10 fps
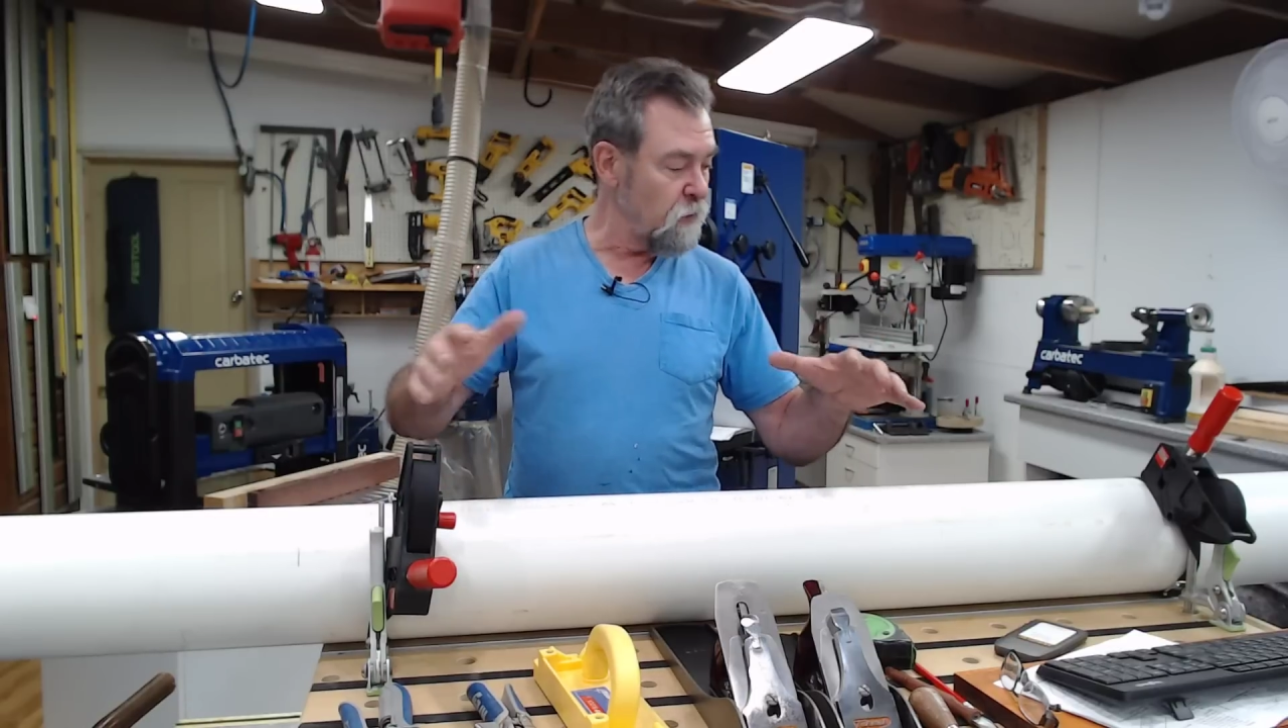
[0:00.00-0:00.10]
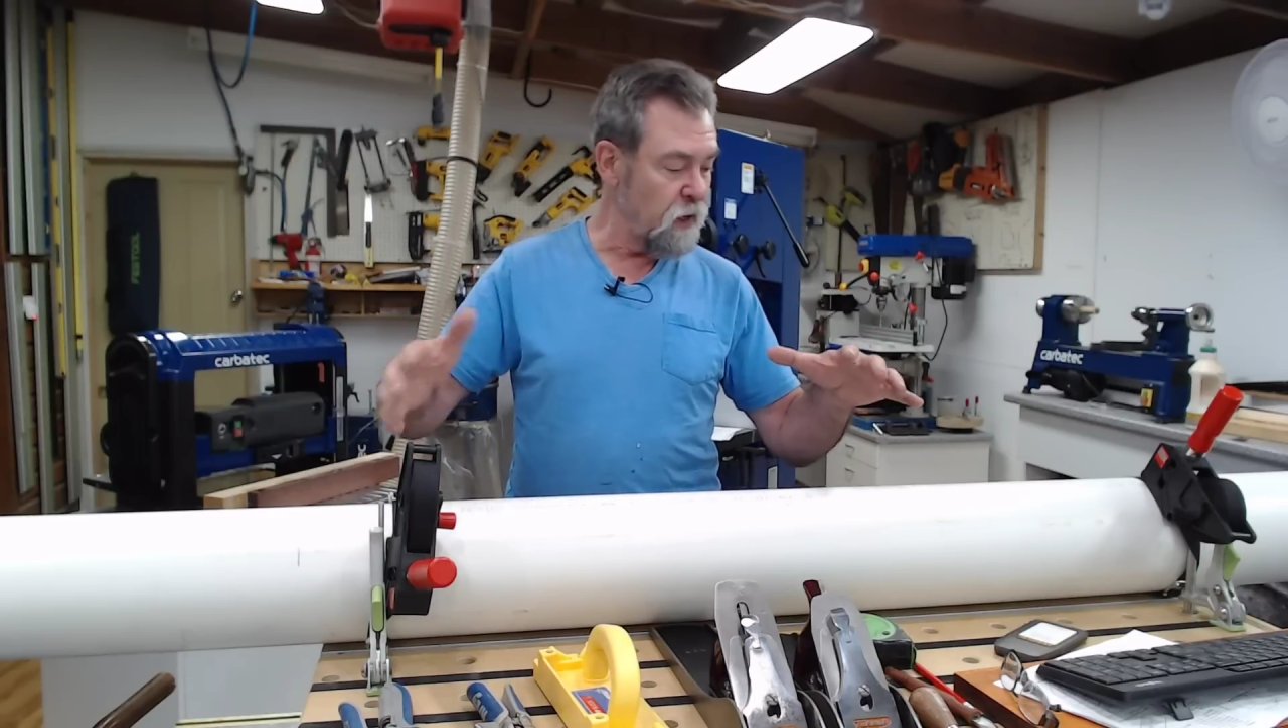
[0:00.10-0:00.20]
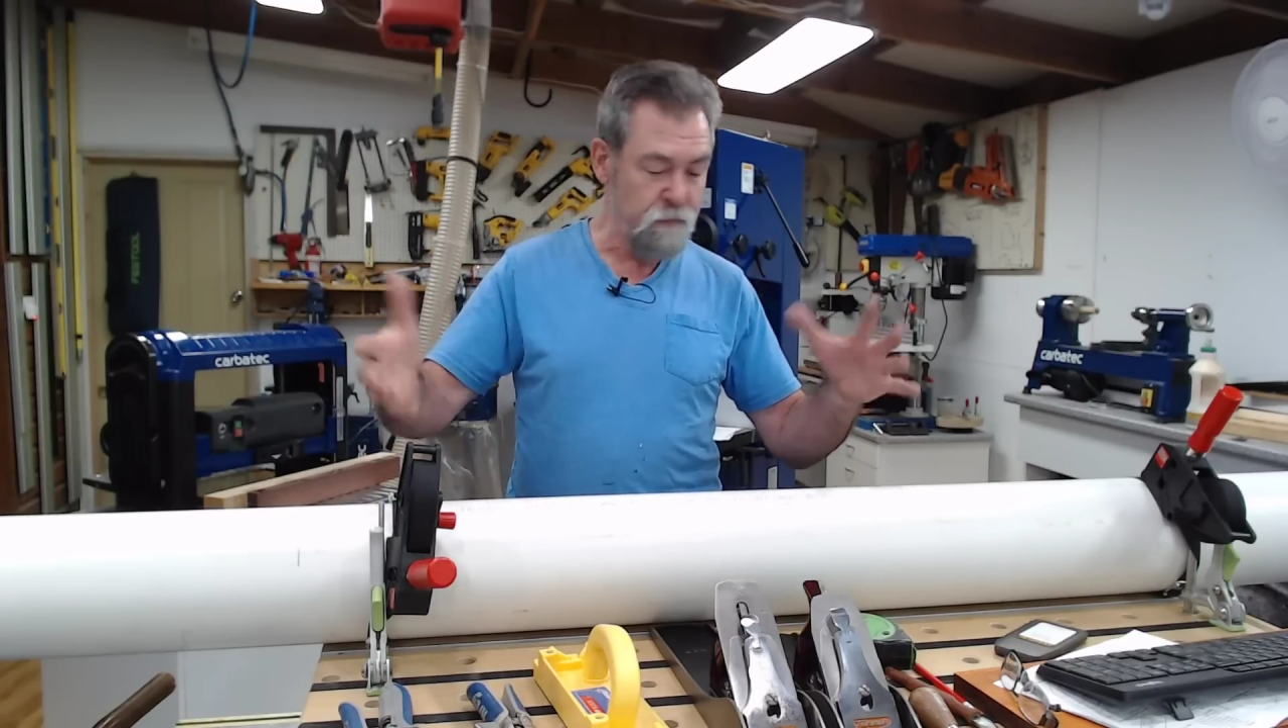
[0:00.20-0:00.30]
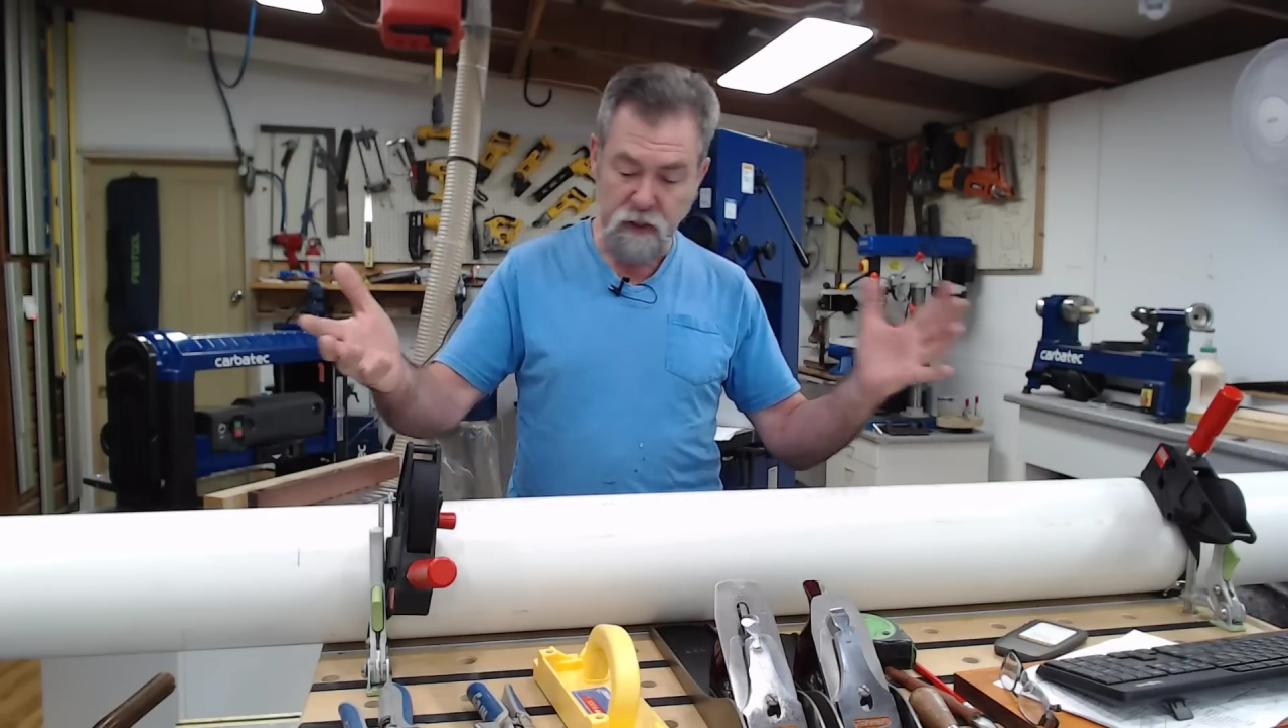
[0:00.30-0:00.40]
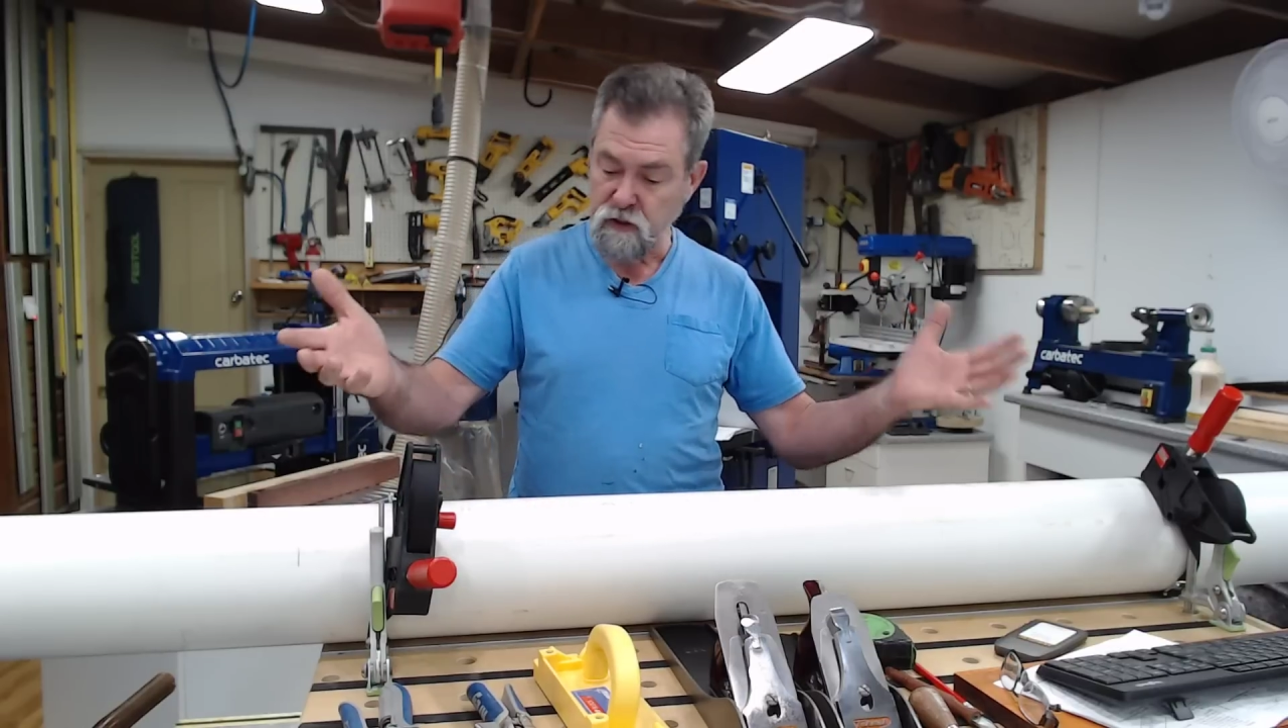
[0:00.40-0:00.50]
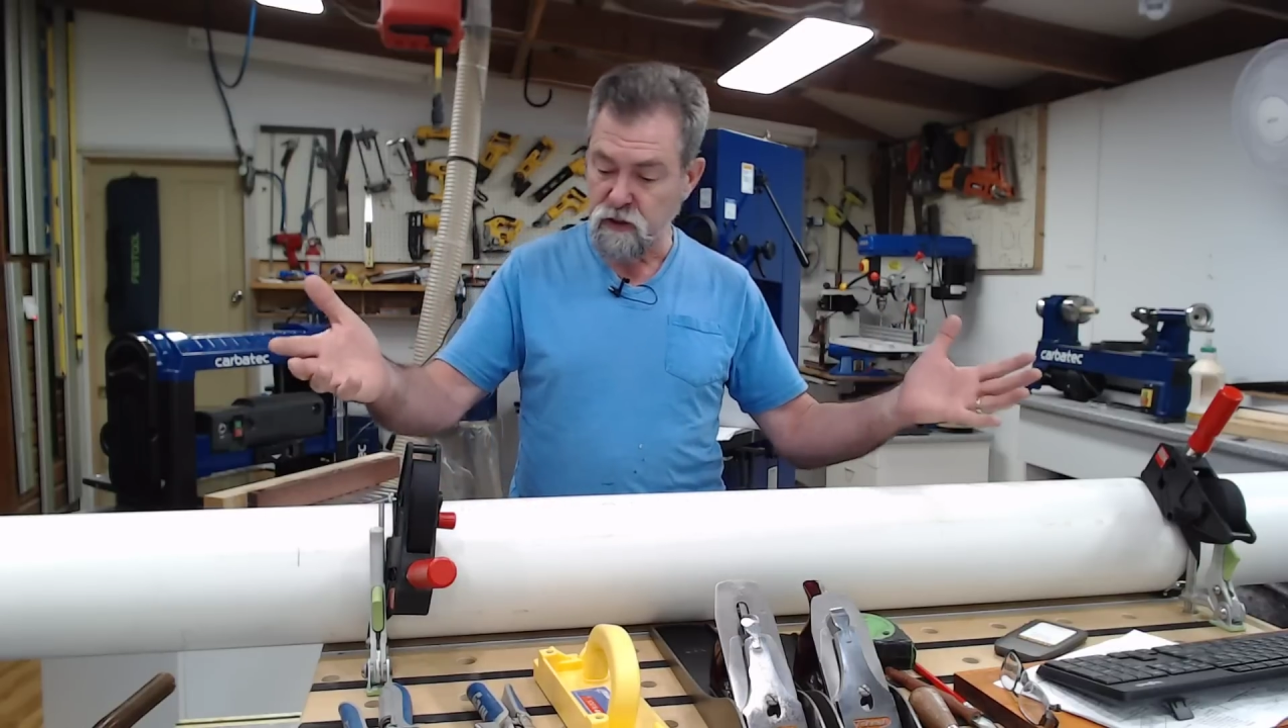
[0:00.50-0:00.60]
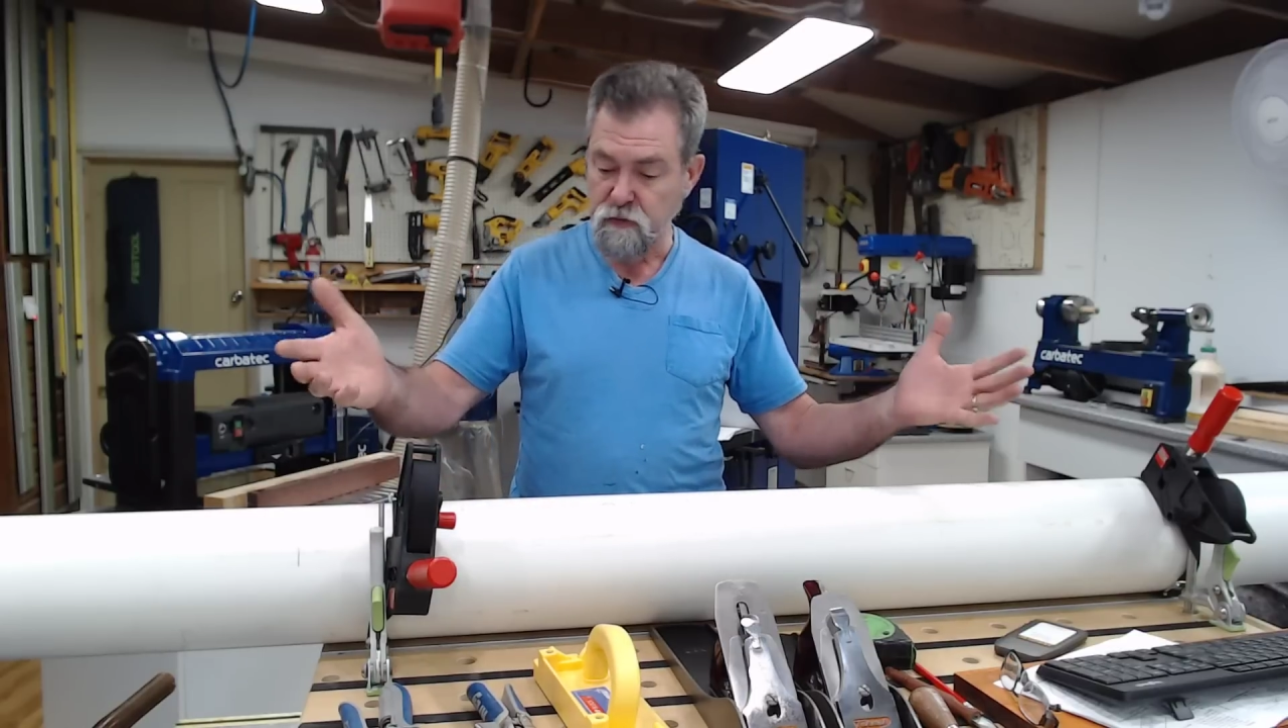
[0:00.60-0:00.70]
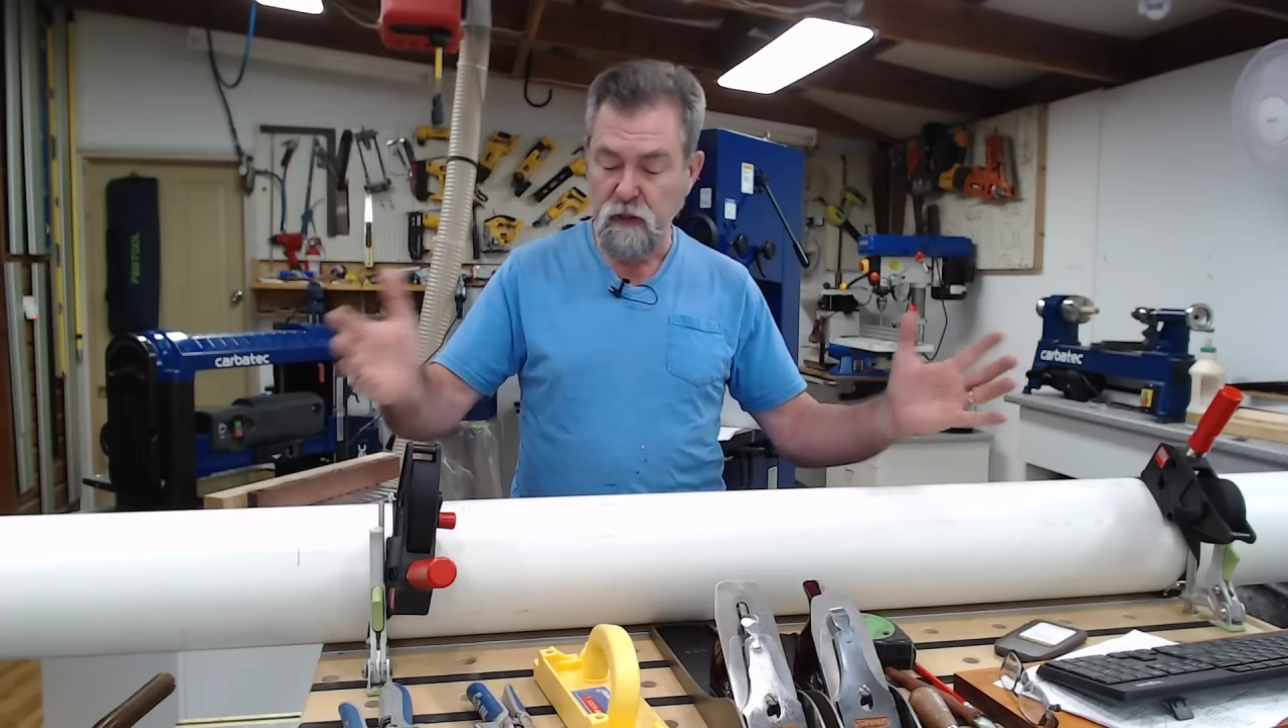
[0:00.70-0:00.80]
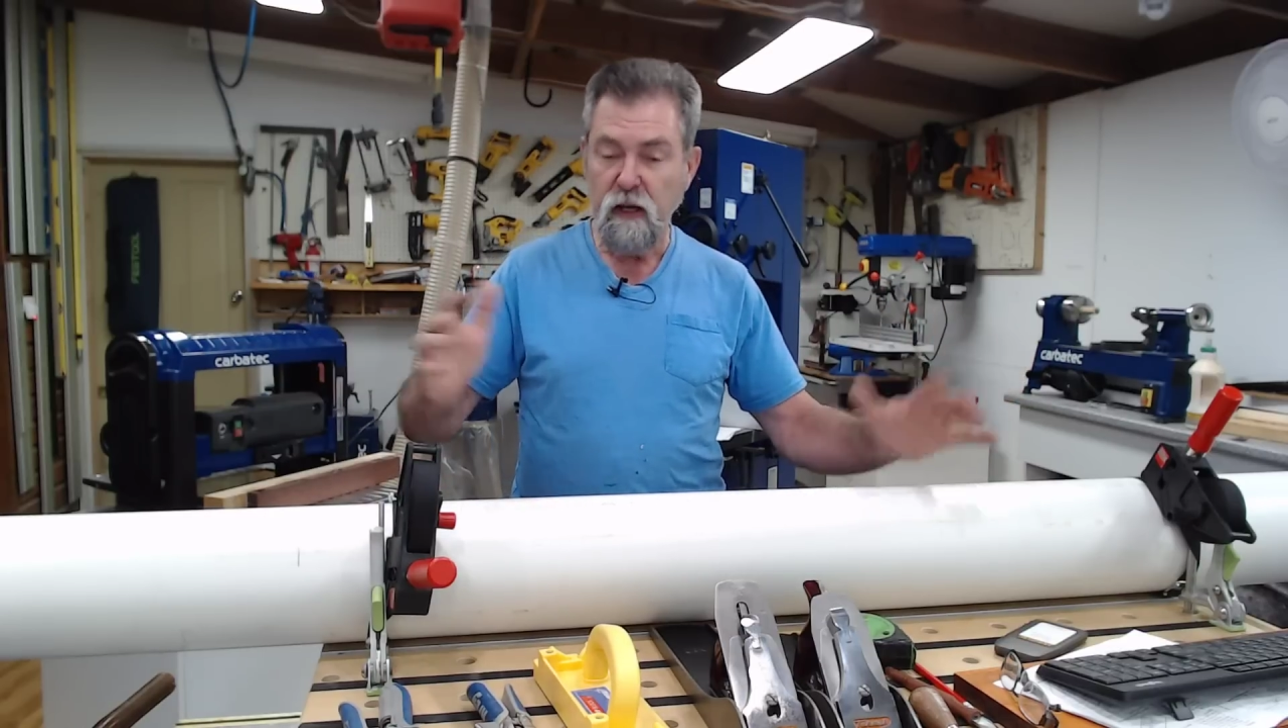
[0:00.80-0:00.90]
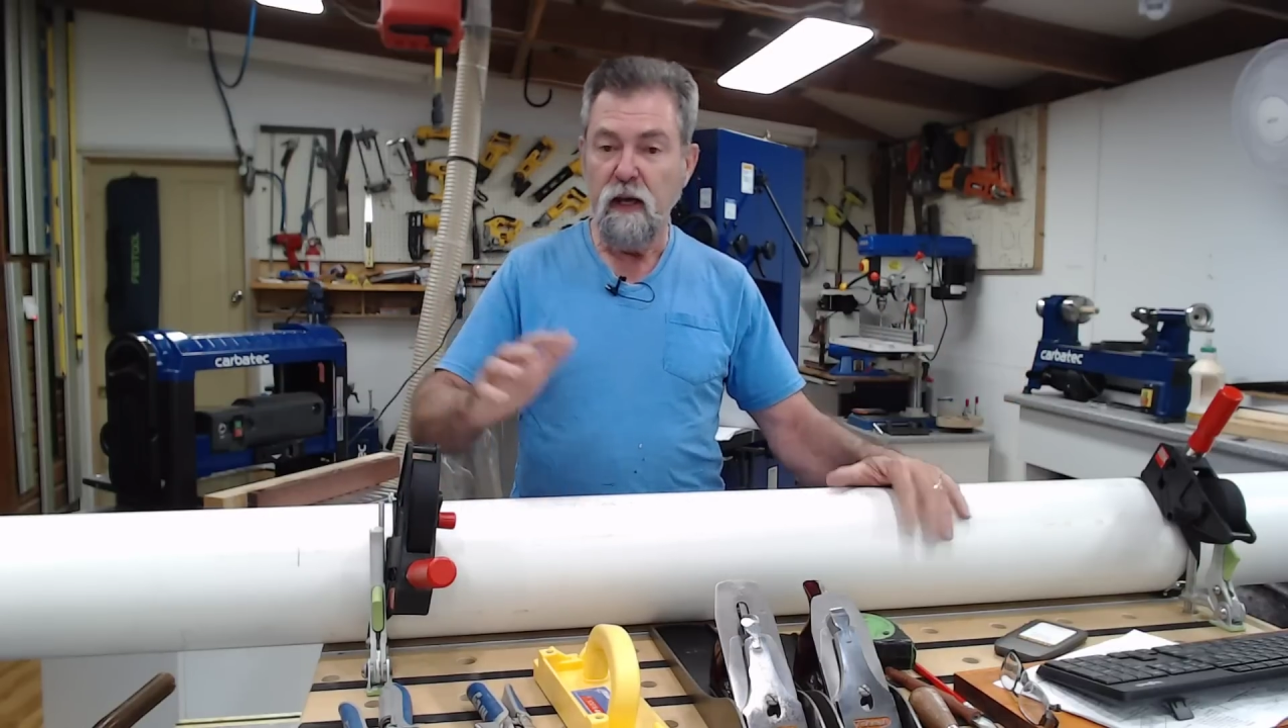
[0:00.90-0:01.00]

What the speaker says: my bench.